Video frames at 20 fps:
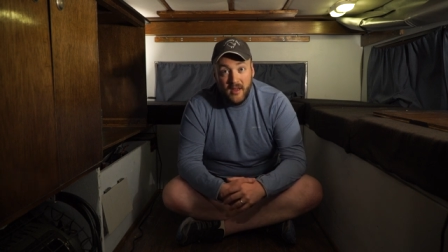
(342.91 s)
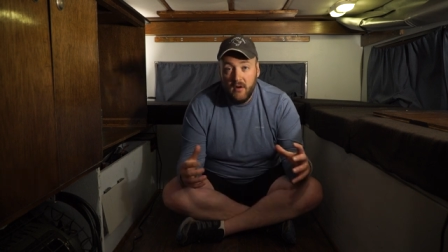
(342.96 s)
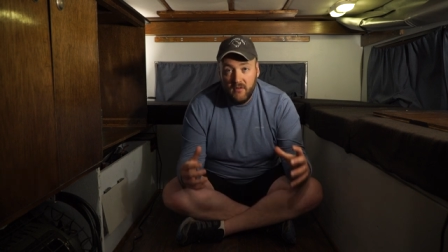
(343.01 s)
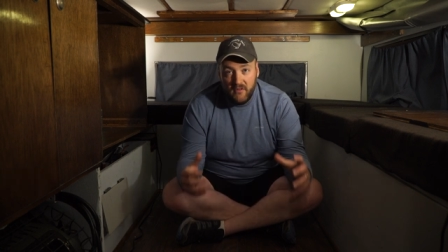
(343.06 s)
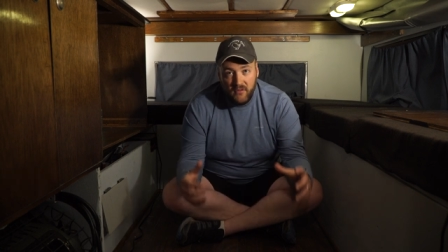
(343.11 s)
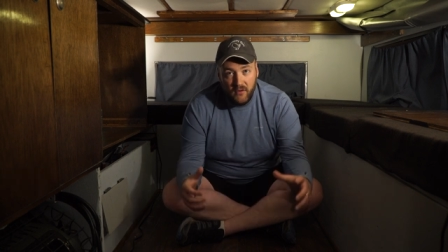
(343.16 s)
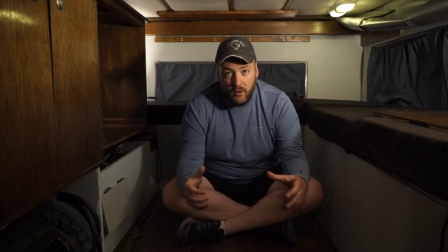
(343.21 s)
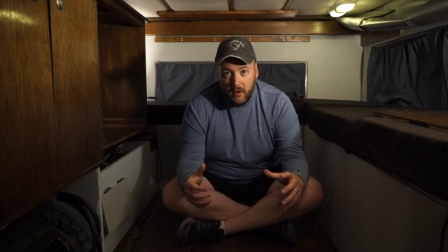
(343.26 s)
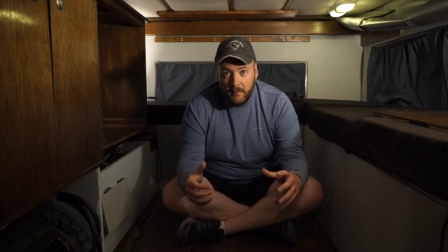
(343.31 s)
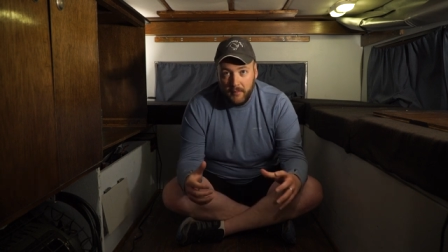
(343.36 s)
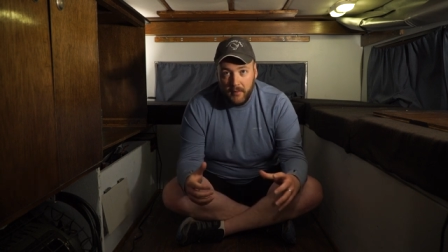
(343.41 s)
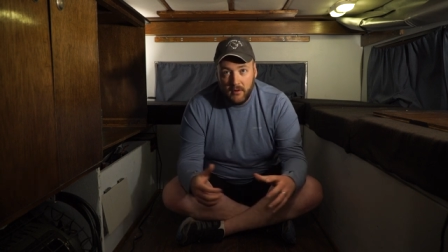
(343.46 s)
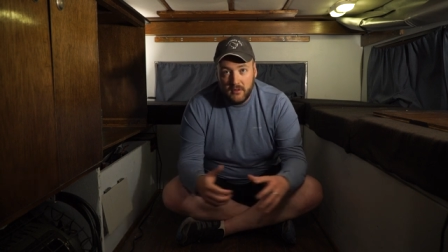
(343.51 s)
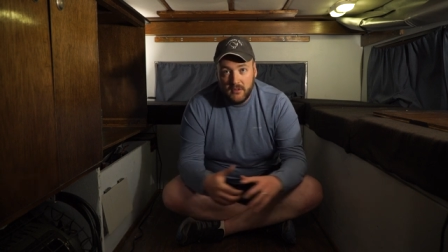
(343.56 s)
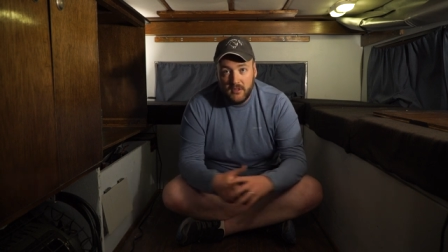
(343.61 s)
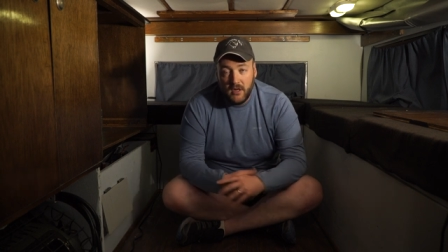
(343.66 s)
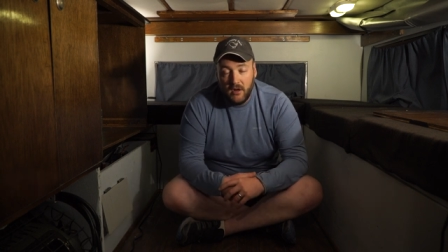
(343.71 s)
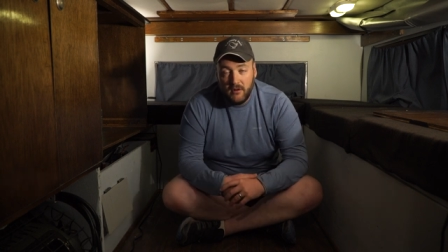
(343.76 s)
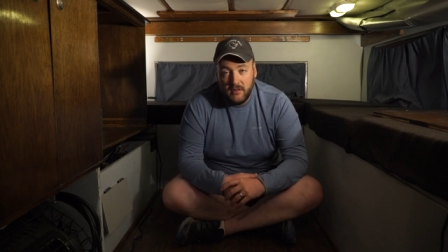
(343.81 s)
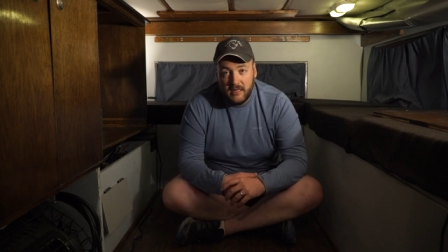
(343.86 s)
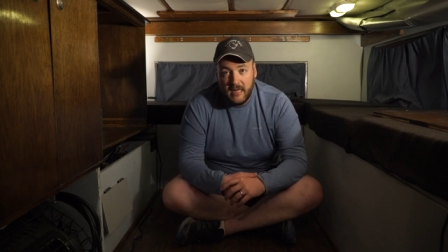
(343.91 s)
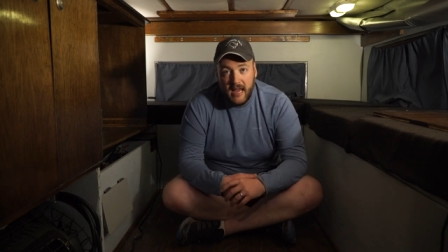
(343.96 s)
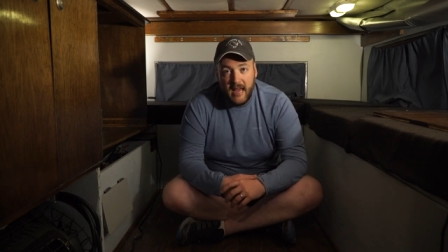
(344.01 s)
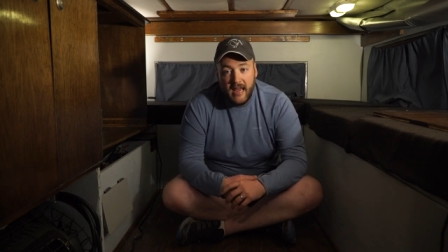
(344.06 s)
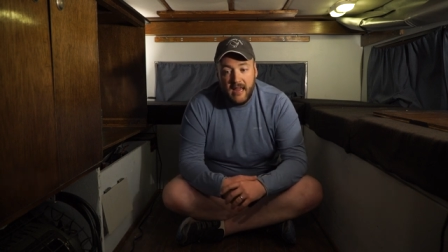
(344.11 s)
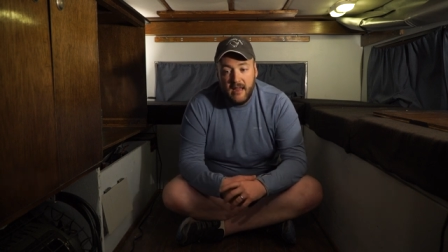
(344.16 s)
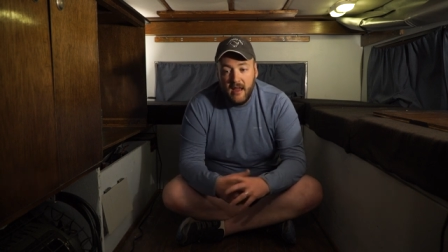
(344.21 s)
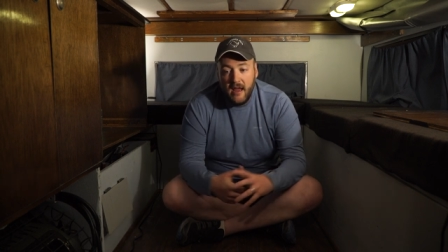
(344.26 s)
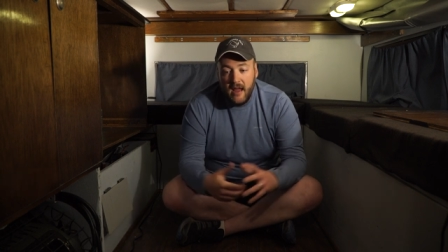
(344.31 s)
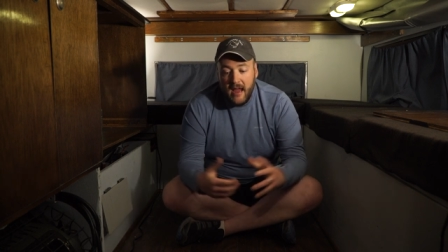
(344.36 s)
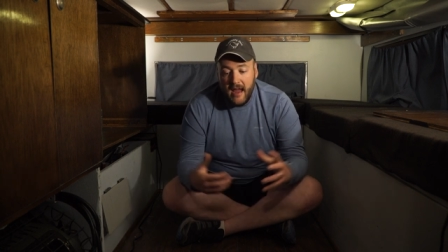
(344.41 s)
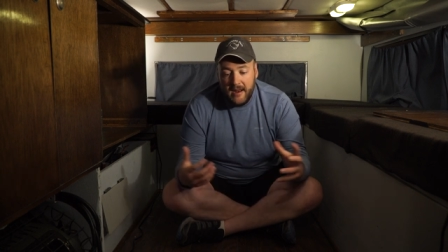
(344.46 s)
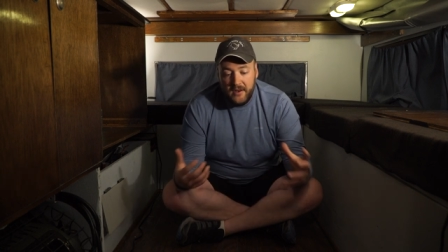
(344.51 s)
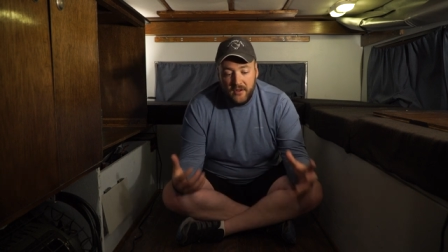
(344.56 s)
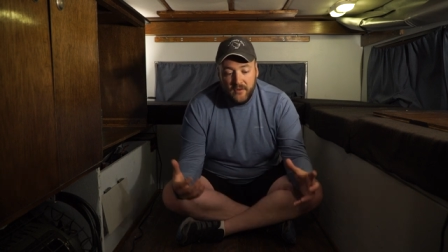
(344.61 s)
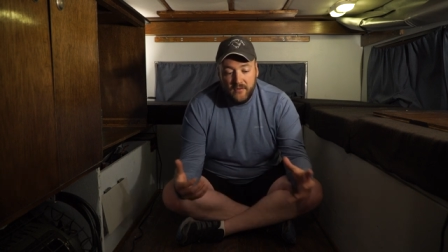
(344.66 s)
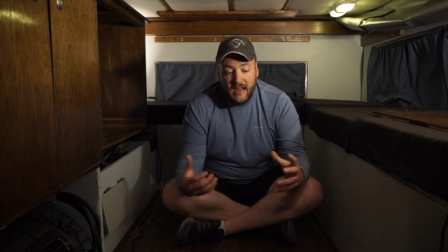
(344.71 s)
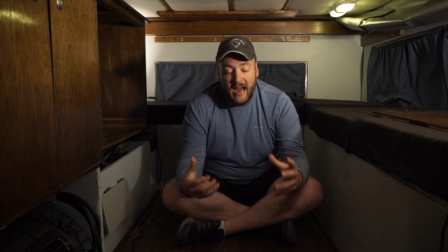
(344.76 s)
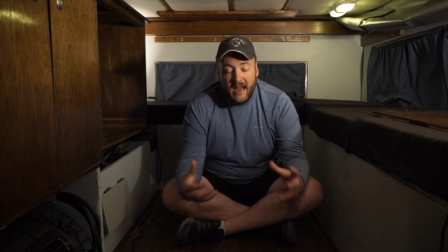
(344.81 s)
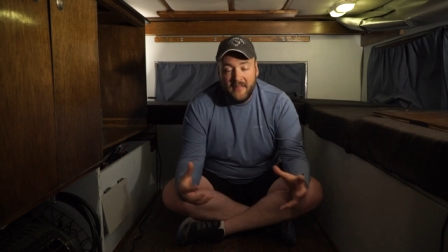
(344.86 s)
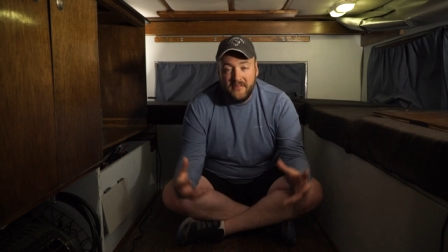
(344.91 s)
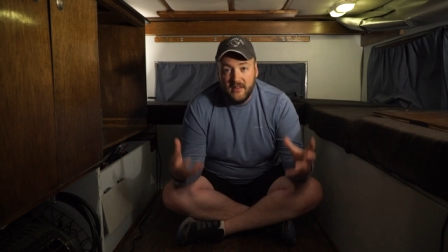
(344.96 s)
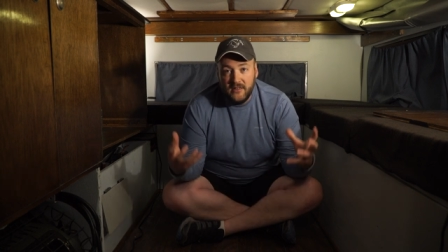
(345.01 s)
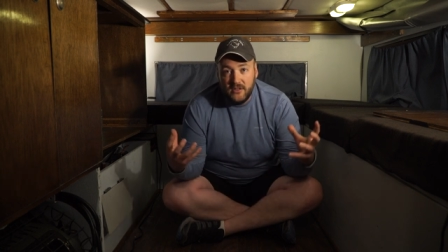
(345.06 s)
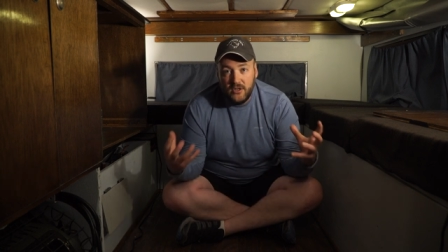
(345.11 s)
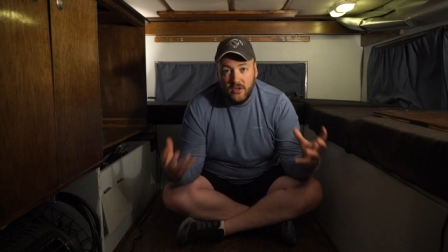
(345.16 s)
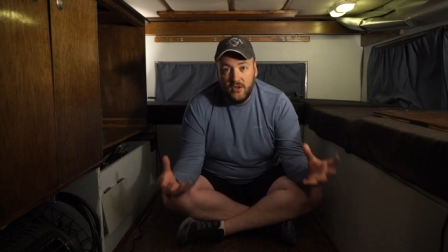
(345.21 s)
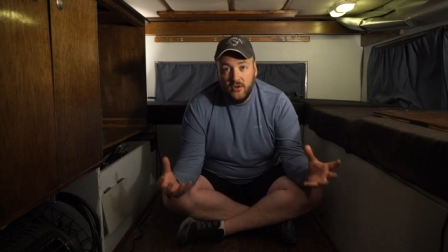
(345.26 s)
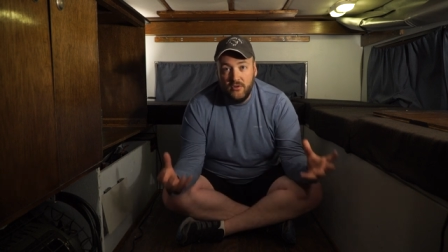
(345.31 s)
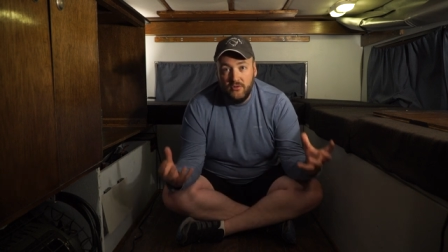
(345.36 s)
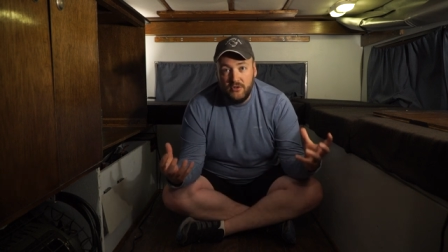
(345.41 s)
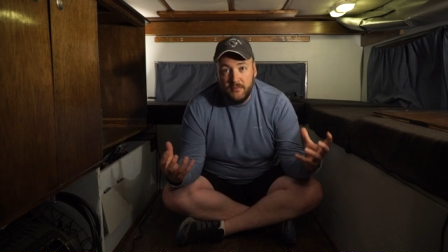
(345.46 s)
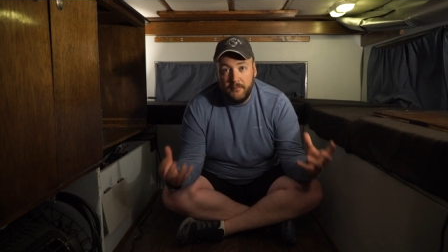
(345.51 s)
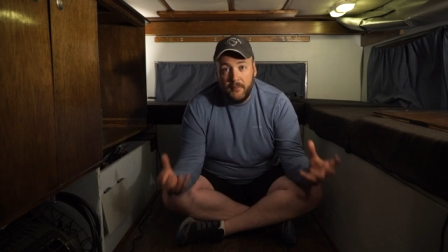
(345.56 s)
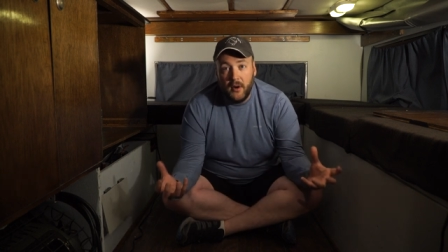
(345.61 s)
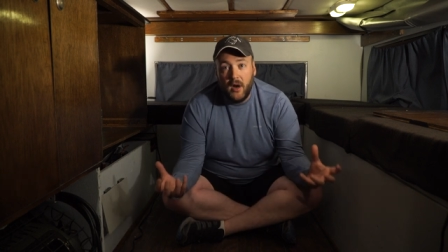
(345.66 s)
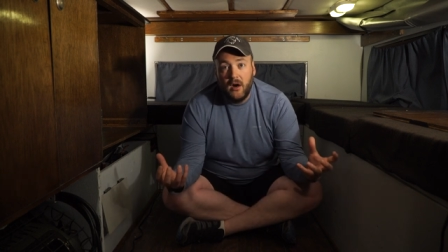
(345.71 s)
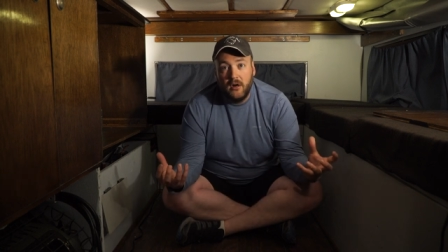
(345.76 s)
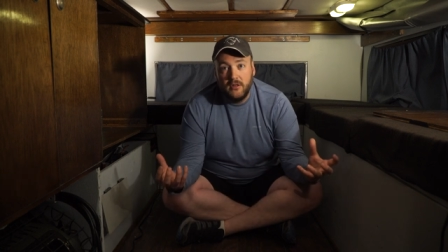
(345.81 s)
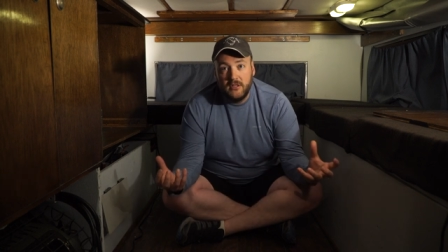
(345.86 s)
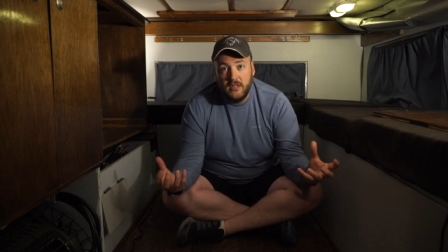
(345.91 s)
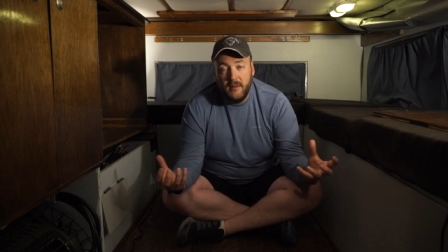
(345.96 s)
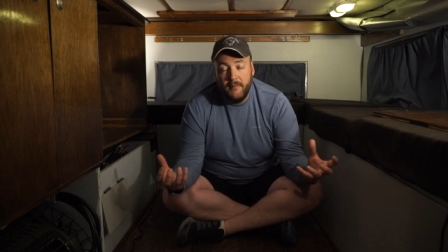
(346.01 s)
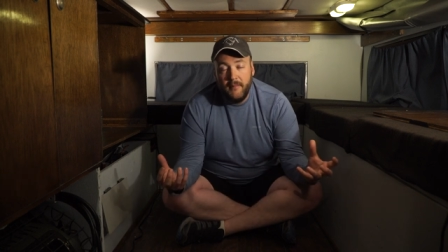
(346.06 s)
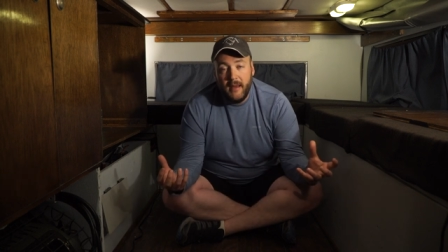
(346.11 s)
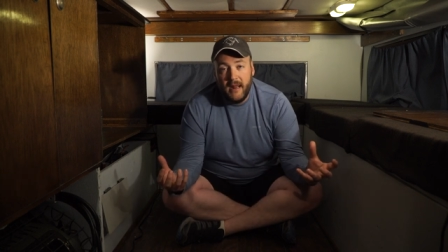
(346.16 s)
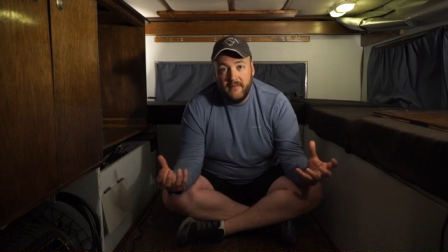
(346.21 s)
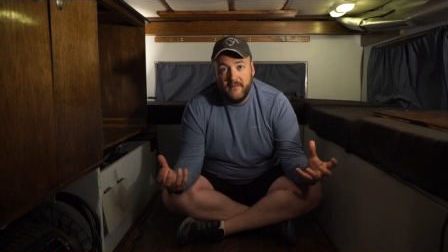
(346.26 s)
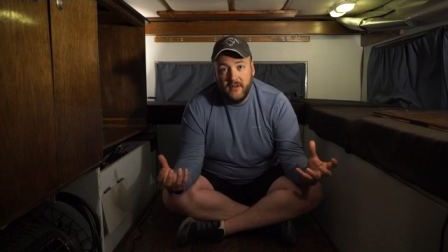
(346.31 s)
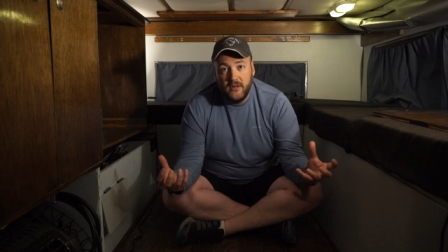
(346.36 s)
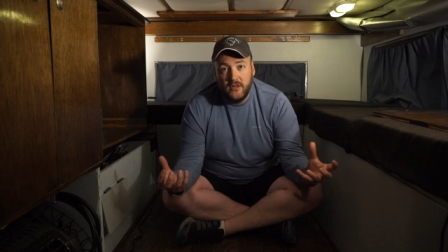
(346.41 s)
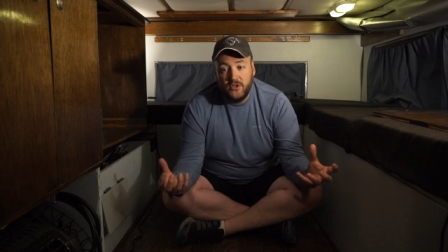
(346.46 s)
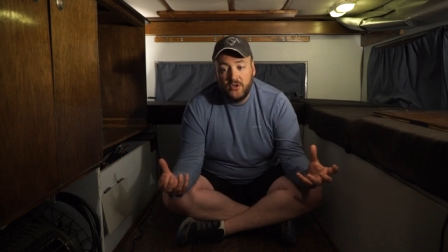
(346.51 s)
Four bolts all day, and you've got these huge bars in the bed of your